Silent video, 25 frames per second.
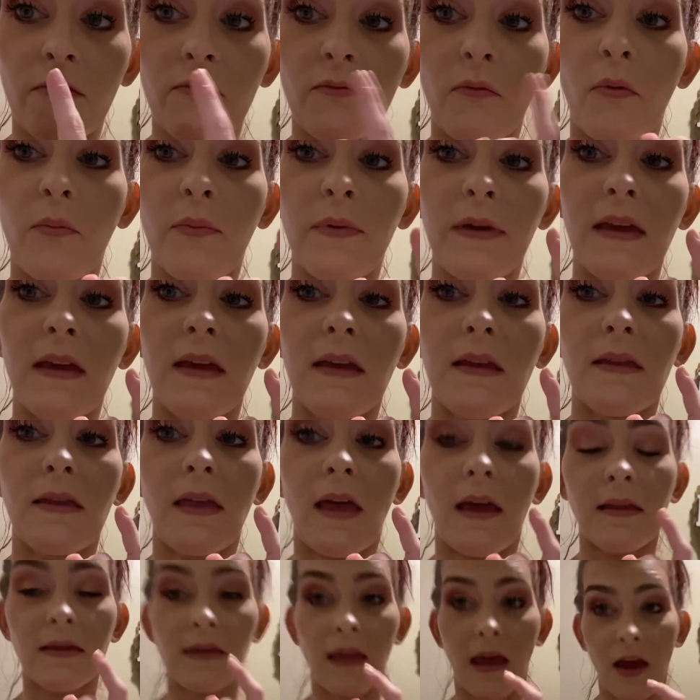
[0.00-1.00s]
will be
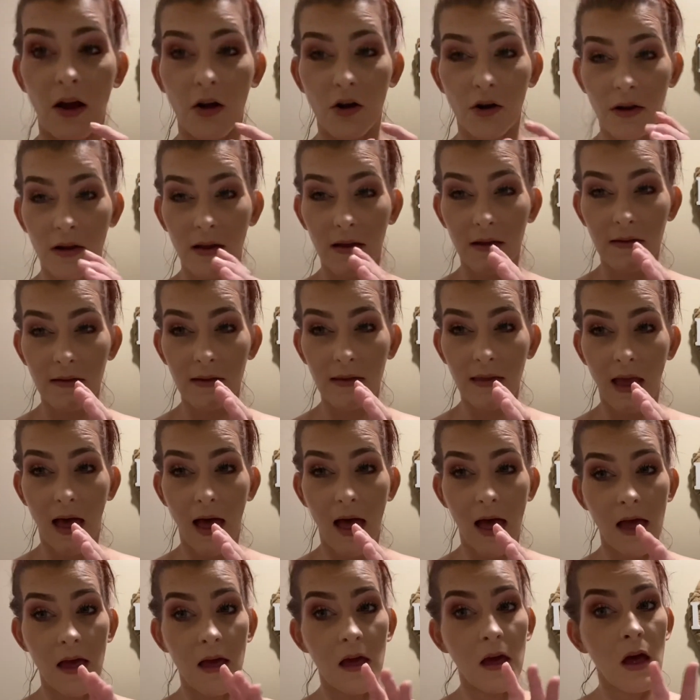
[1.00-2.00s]
like the areas
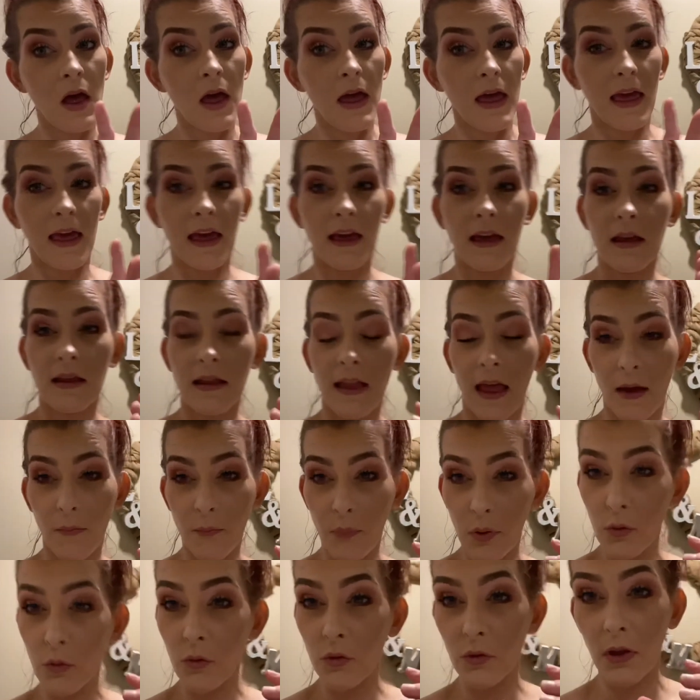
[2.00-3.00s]
that it can like
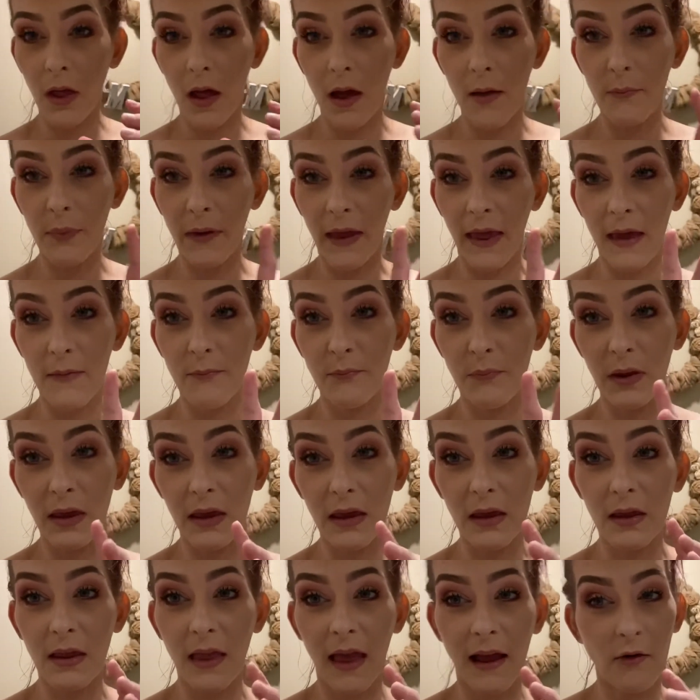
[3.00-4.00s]
pull up and
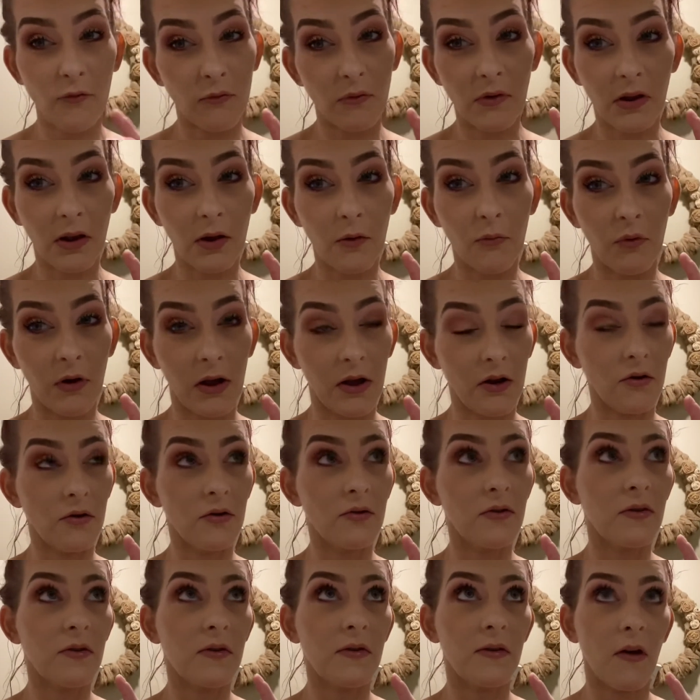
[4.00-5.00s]
be like really
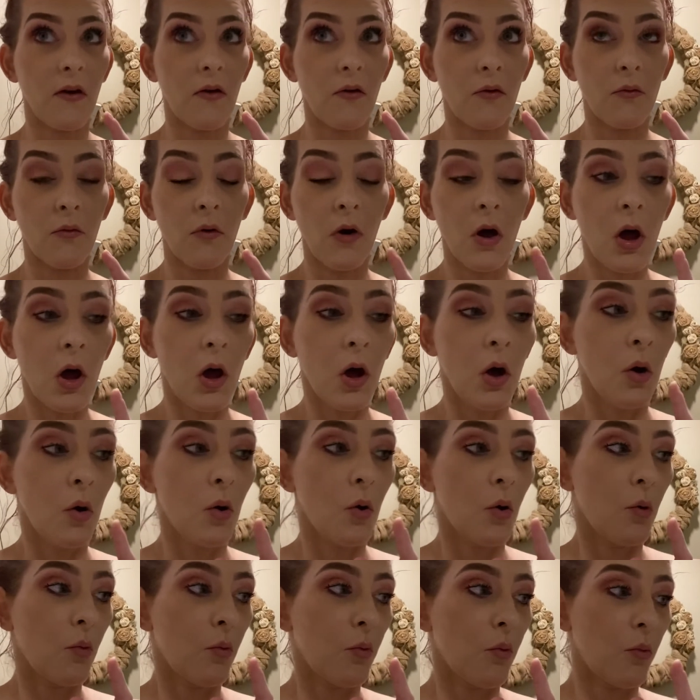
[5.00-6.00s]
weird. So
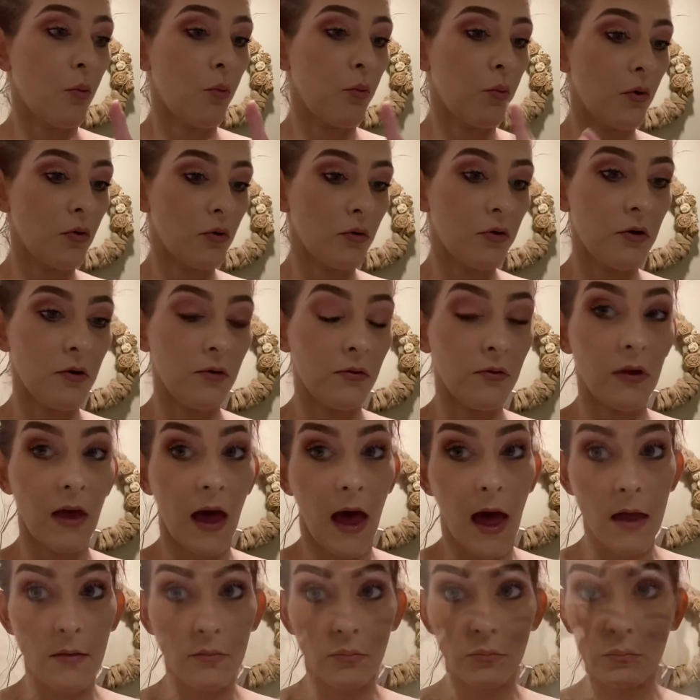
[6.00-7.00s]
we'll do
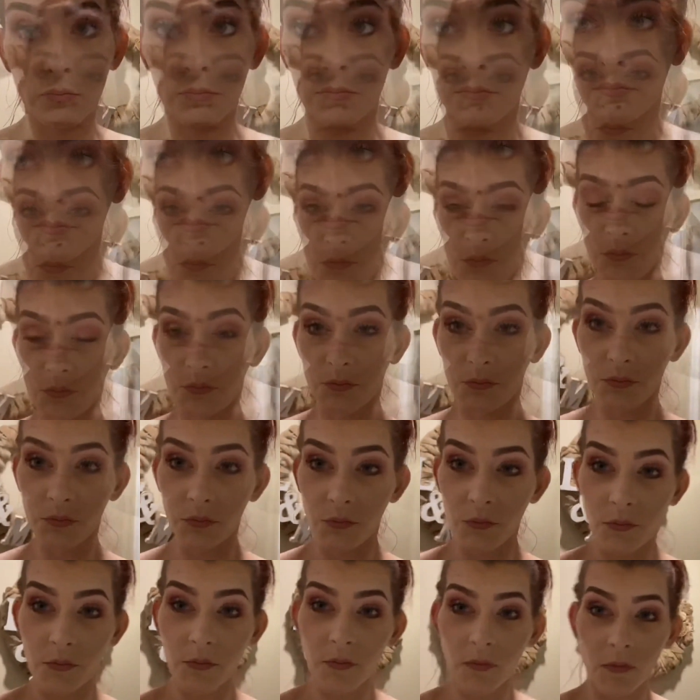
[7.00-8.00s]
that.
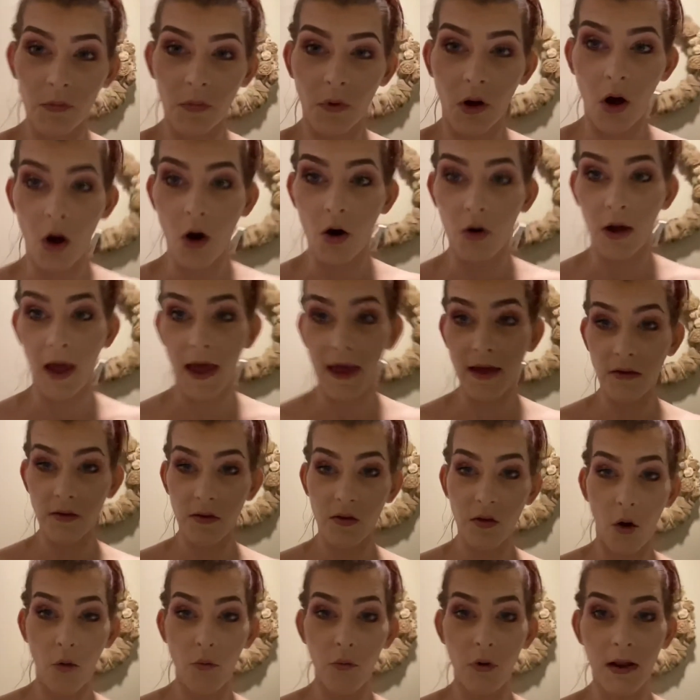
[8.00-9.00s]
Okay,
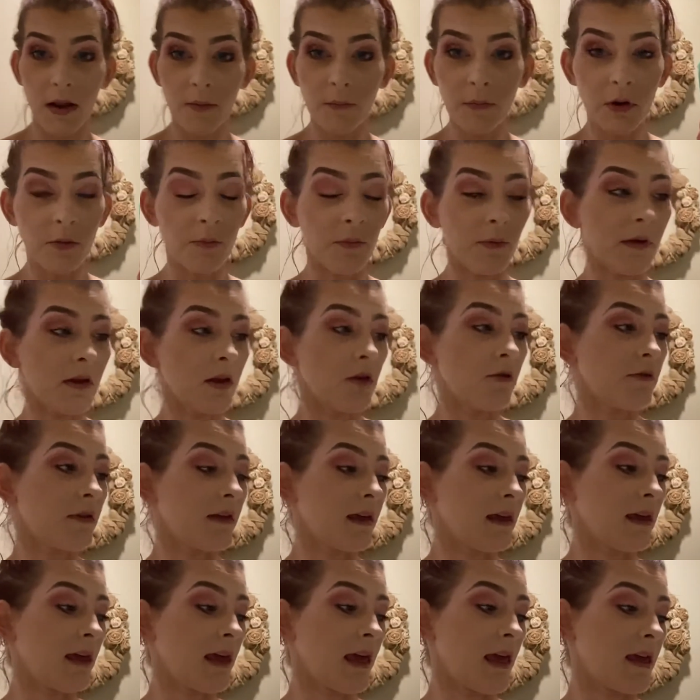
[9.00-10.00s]
so what I'm gonna be
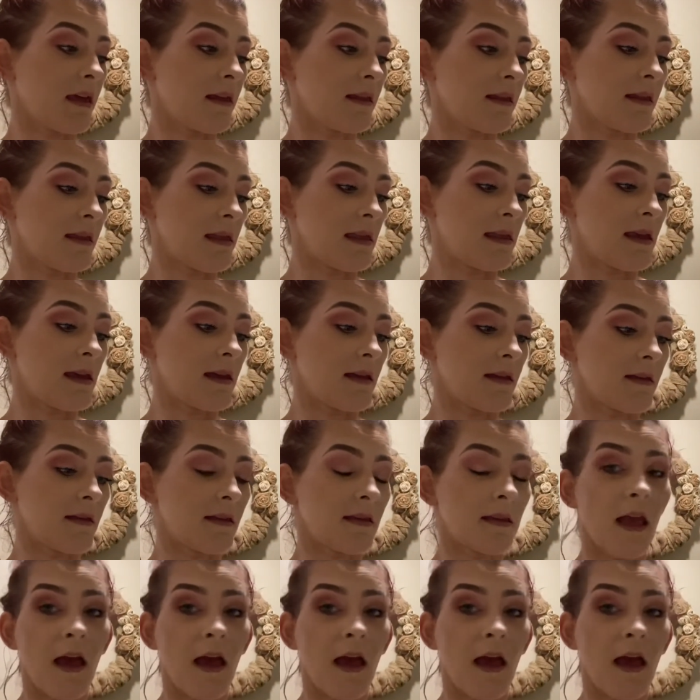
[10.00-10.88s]
using is this